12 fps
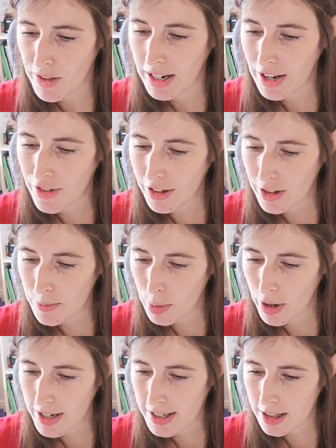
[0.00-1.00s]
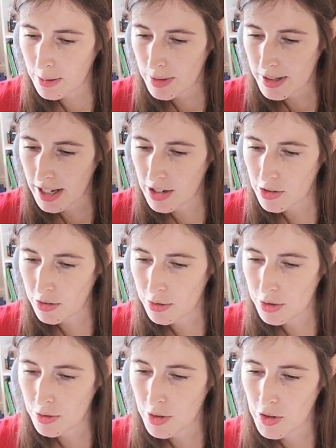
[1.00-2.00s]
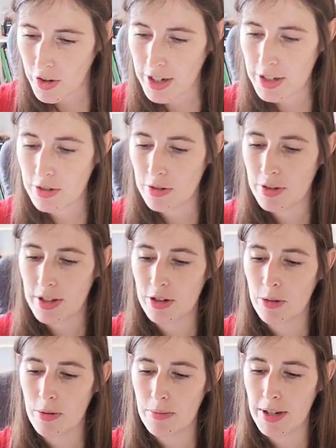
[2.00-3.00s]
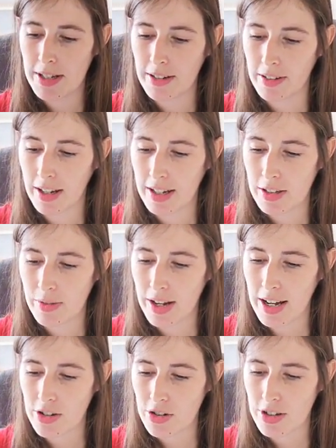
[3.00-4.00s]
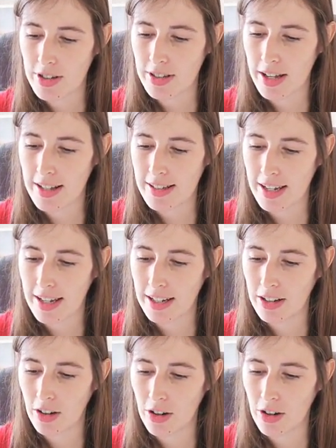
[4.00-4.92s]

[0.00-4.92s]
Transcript: And I felt that price had the potential to retrace to this upper median line, so I actually set a